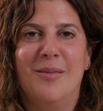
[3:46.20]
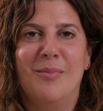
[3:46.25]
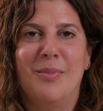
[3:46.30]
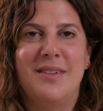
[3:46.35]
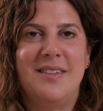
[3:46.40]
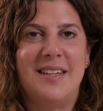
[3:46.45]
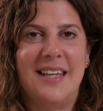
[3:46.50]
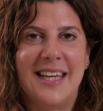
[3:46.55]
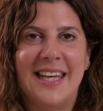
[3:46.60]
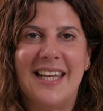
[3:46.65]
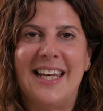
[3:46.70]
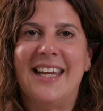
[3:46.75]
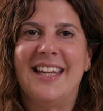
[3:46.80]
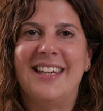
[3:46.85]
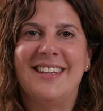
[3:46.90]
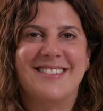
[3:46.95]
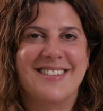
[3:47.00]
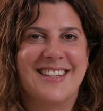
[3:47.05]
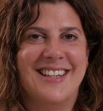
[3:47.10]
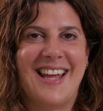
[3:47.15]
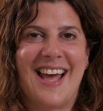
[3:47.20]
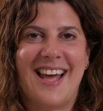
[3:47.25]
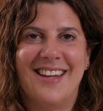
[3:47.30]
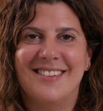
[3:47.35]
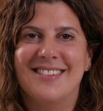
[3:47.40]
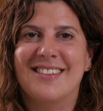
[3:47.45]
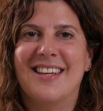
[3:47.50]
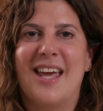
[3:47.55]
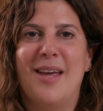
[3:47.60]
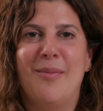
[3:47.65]
particularly as the
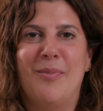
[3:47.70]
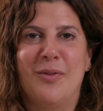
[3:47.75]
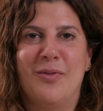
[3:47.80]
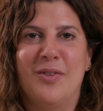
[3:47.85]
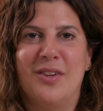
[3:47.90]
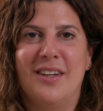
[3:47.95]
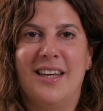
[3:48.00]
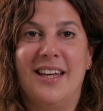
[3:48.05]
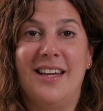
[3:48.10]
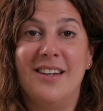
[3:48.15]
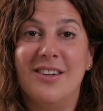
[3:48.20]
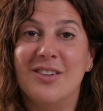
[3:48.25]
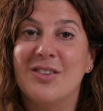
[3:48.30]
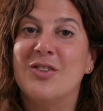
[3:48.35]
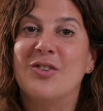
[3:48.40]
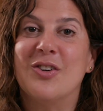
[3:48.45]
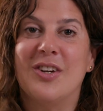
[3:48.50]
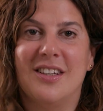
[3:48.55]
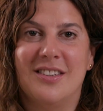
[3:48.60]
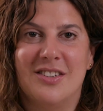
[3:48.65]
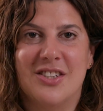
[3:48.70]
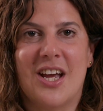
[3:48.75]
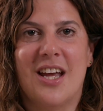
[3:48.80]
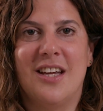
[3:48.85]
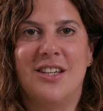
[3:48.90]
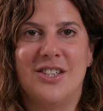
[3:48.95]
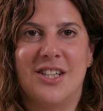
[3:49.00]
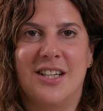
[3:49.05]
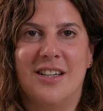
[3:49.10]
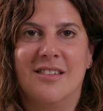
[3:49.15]
landscape of the industry is
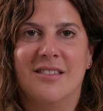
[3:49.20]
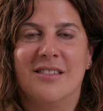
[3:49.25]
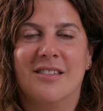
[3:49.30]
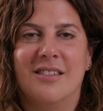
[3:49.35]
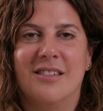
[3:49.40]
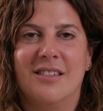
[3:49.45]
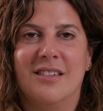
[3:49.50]
changing,